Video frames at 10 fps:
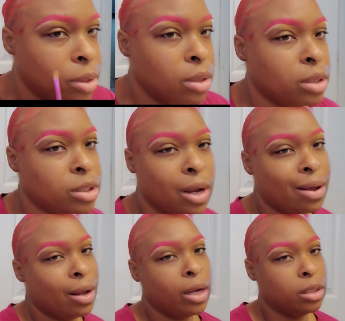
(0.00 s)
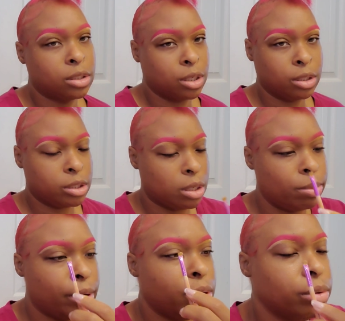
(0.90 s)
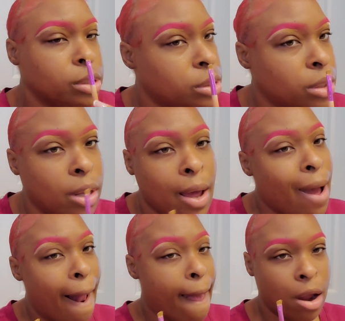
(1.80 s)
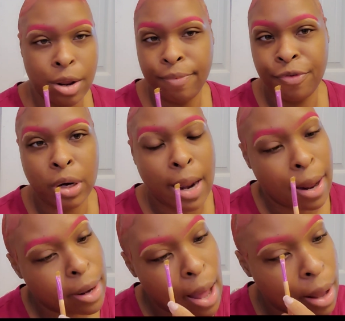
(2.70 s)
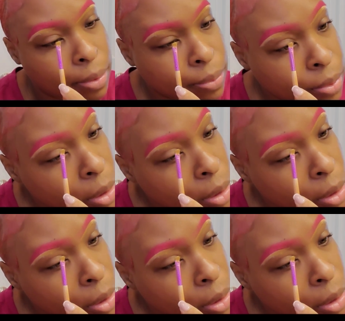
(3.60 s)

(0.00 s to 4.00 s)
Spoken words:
be honest, y'all, I ain't studying celebrating no Easter. I ain't even finna lie to y'all.